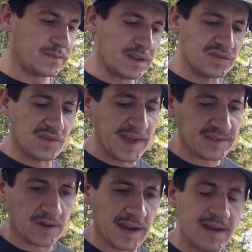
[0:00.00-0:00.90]
So
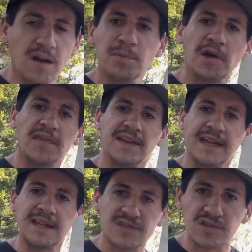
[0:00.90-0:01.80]
that's great. I'll pull out the
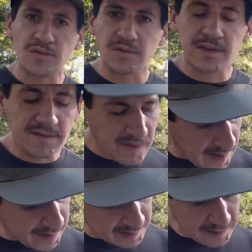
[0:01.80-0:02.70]
insole really
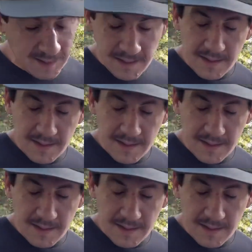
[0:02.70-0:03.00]
fast.